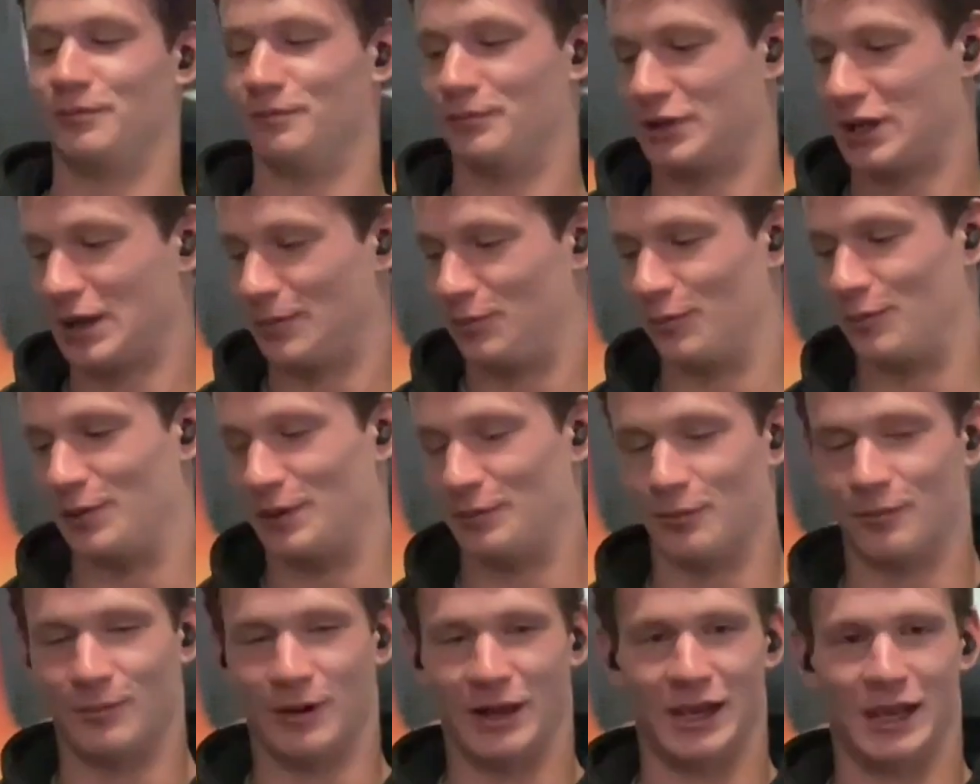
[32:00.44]
a couple of
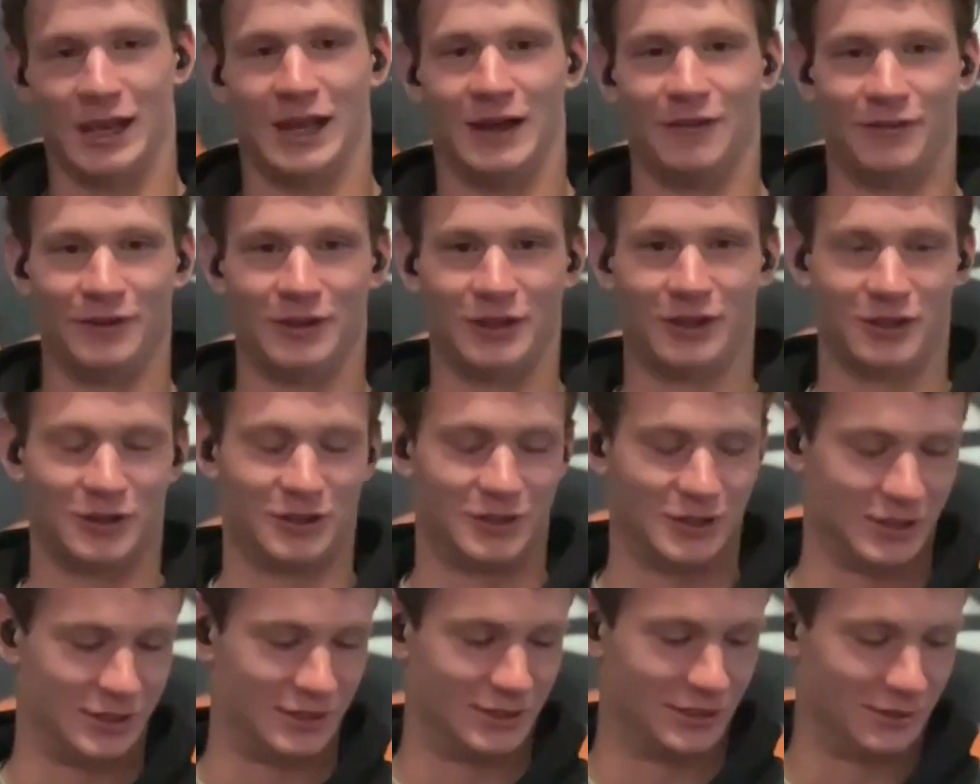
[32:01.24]
people might laugh at
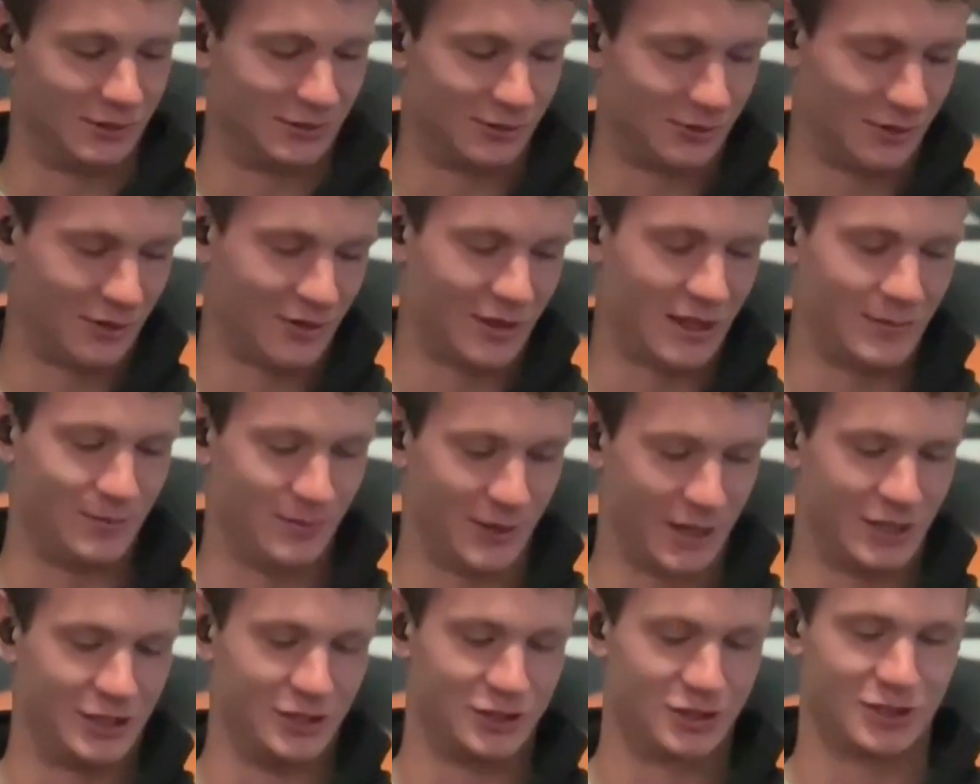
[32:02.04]
you and say,
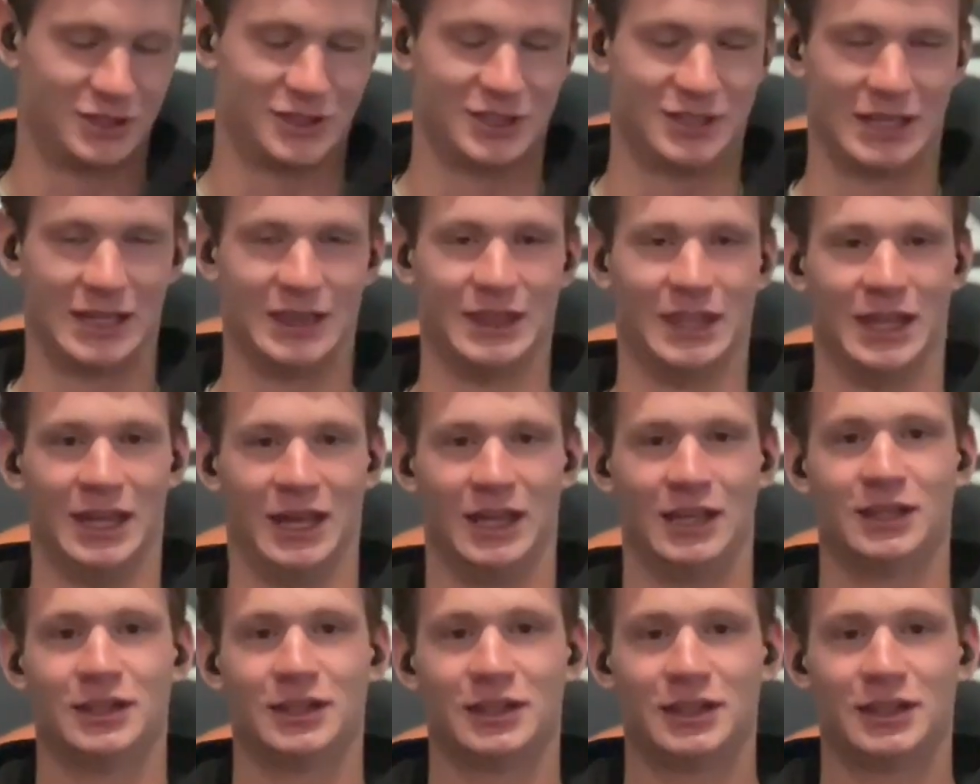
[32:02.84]
mate, you shouldn't have done that.